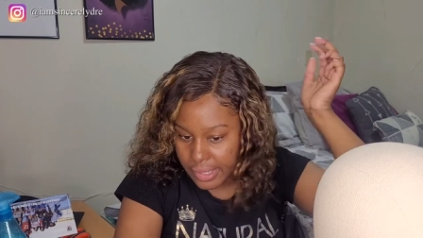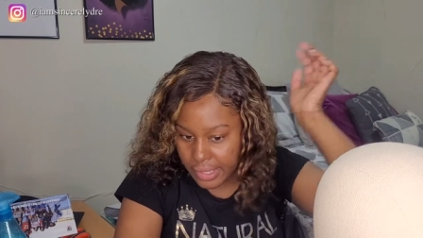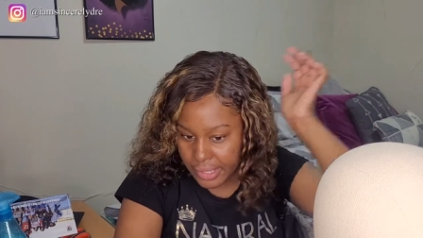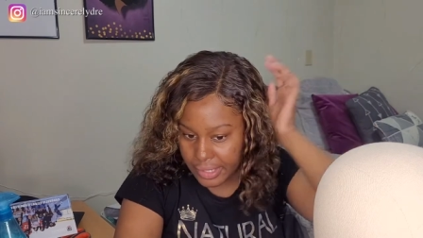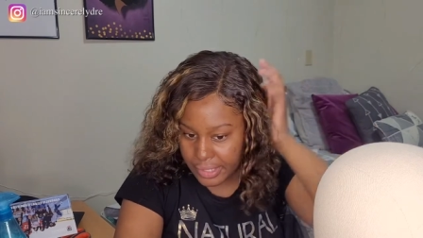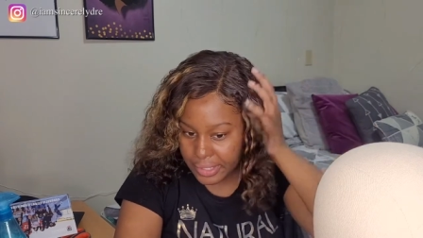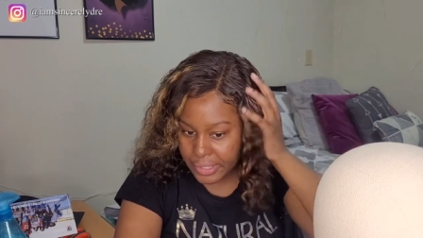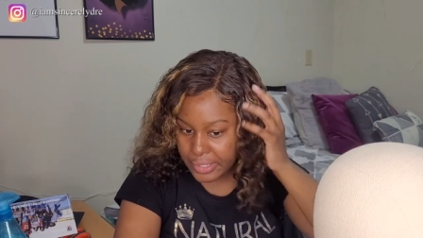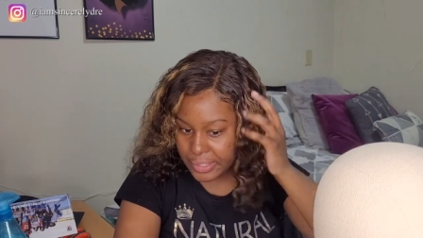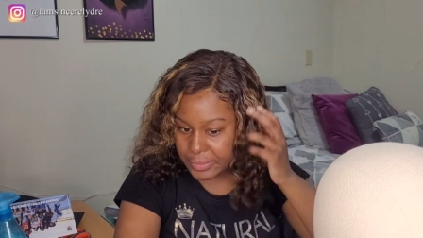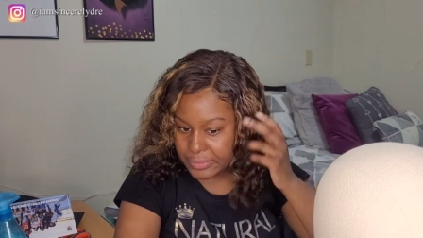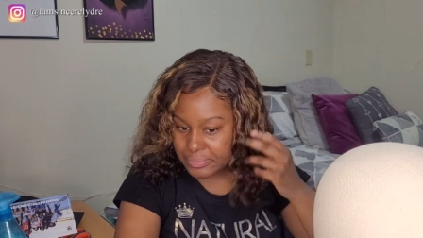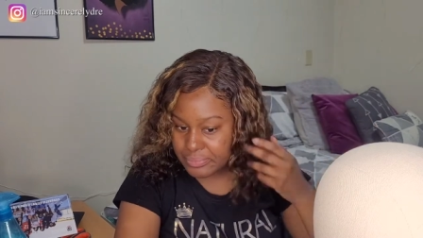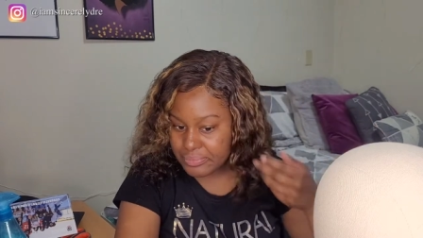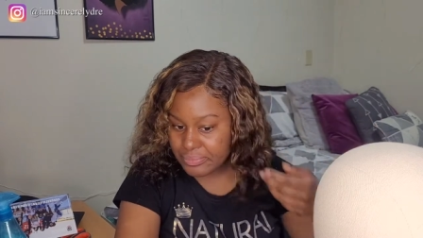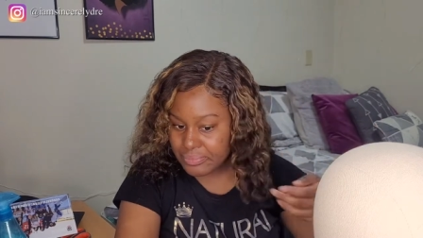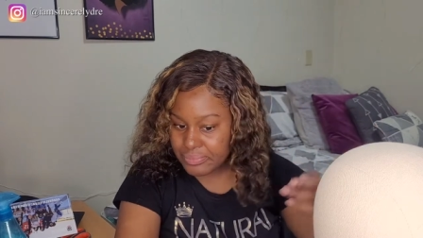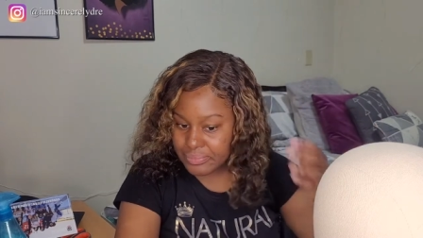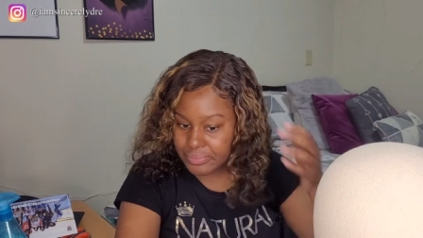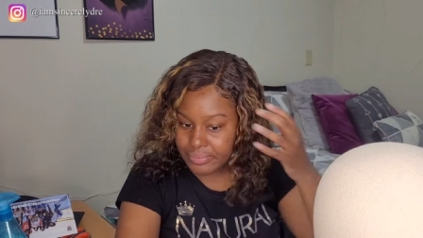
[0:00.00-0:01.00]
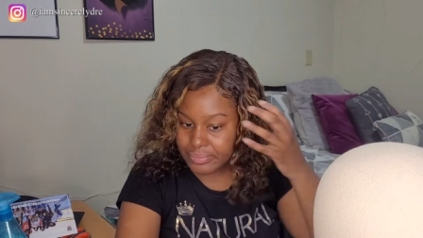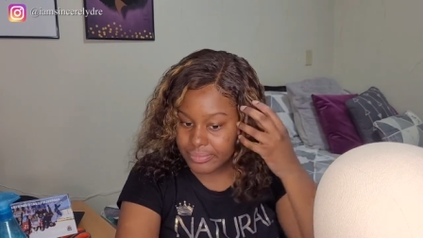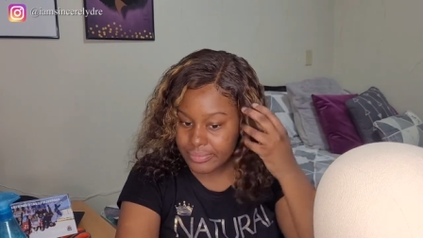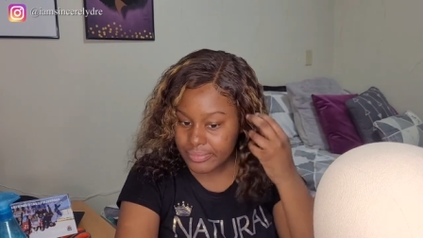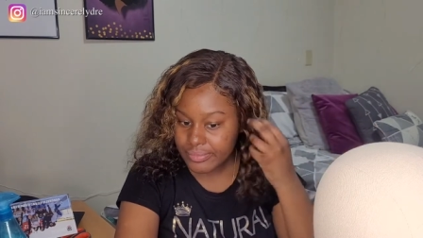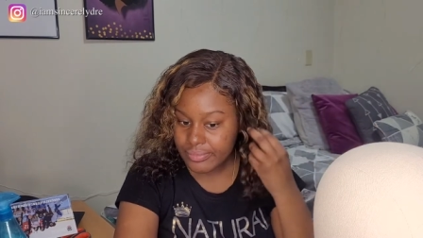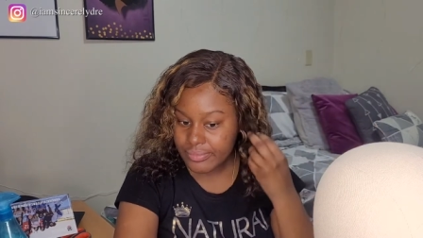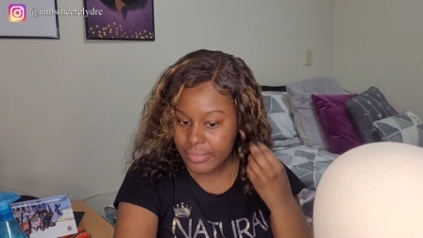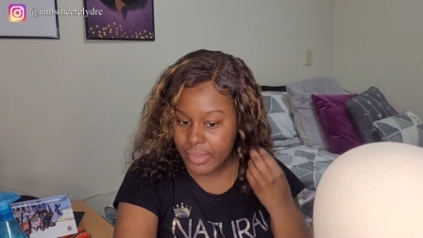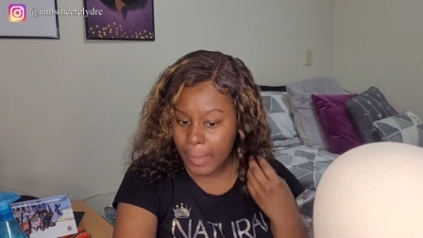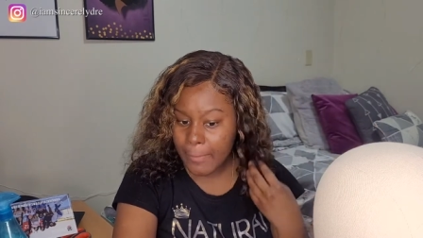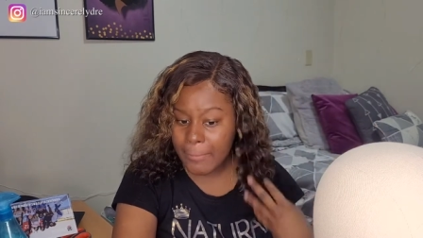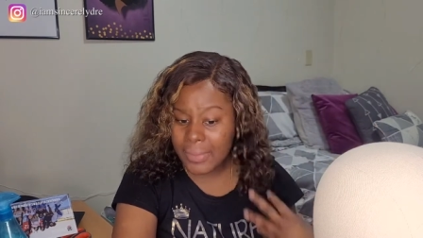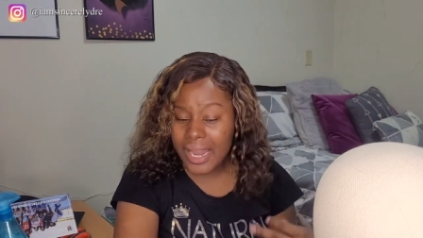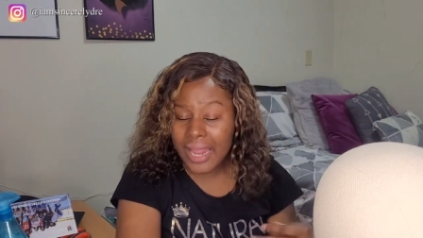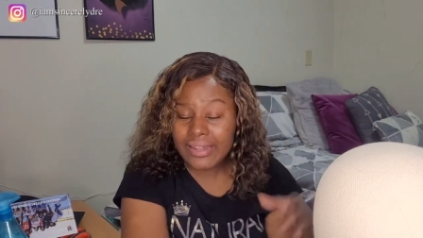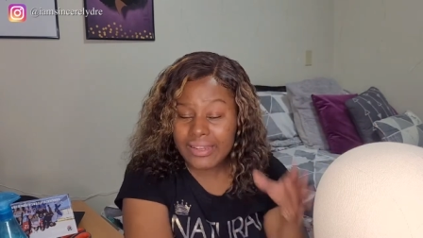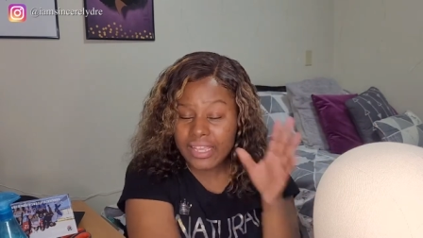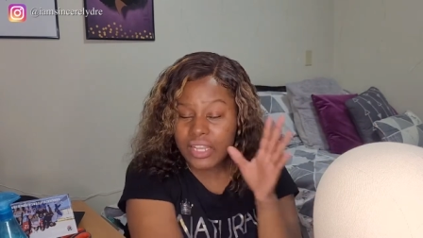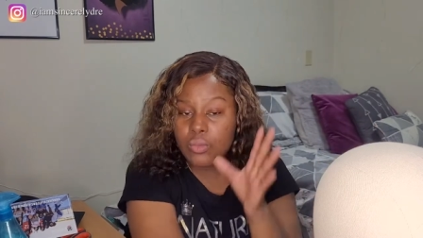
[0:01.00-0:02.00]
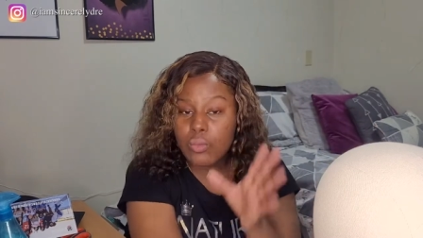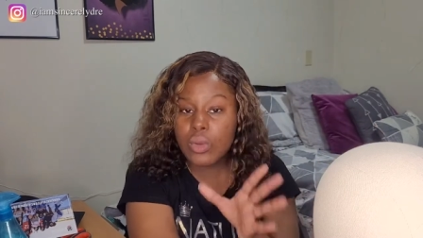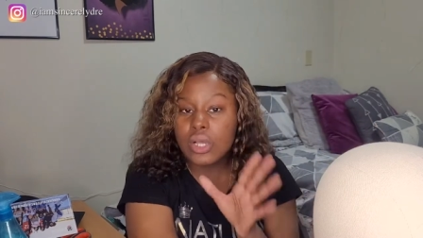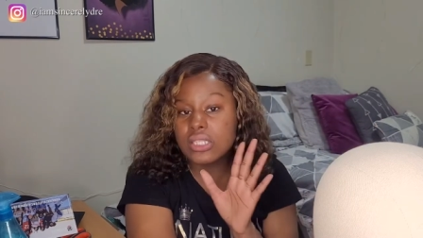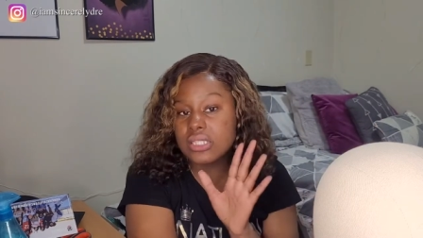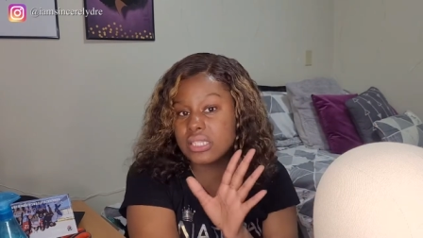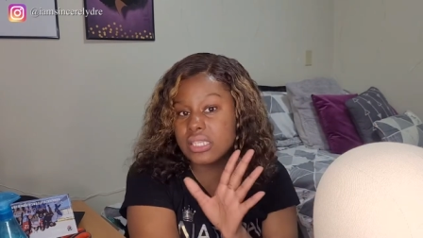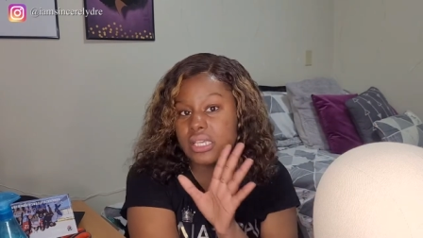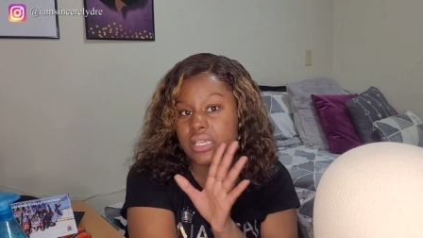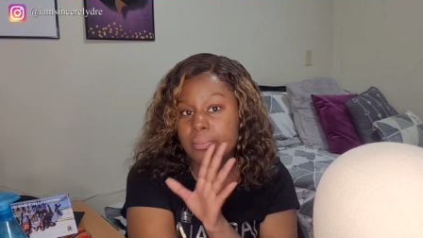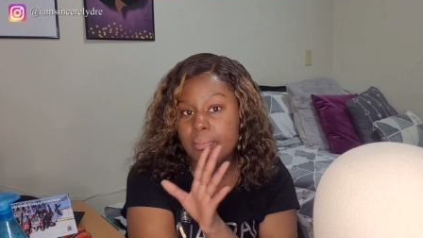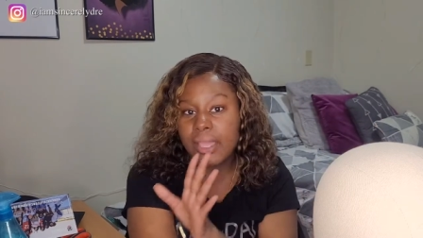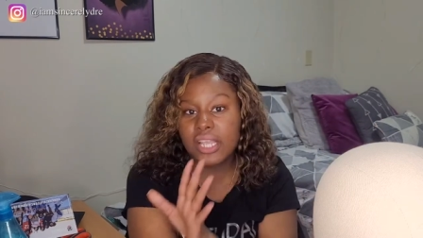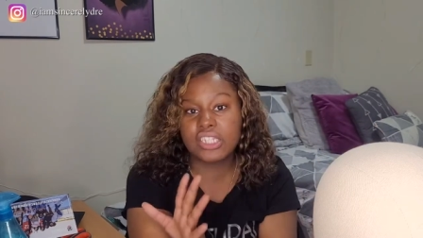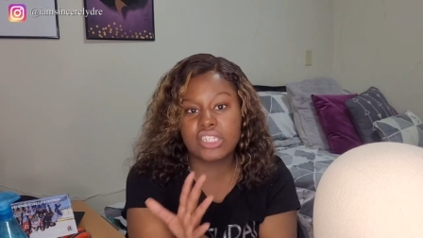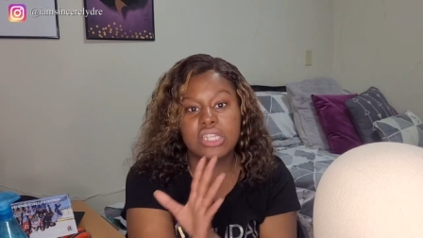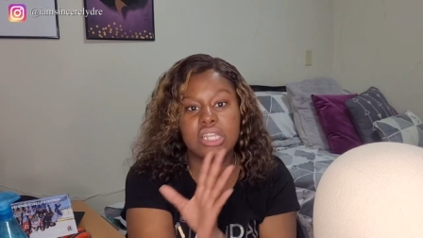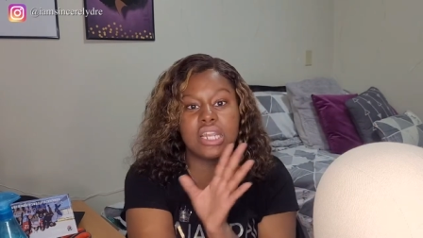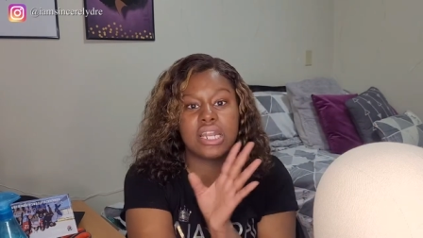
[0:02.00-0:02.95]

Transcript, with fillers: But I did want to make sure that